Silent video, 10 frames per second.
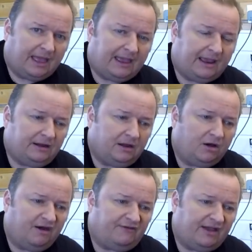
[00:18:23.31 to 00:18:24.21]
And
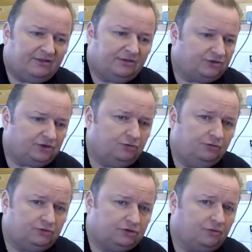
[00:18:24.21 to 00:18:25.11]
I've had
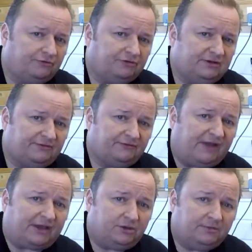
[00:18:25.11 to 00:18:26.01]
two or three different
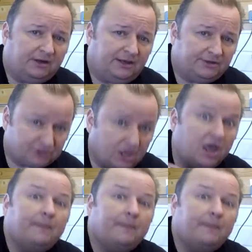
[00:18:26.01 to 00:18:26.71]
vacuum cleaners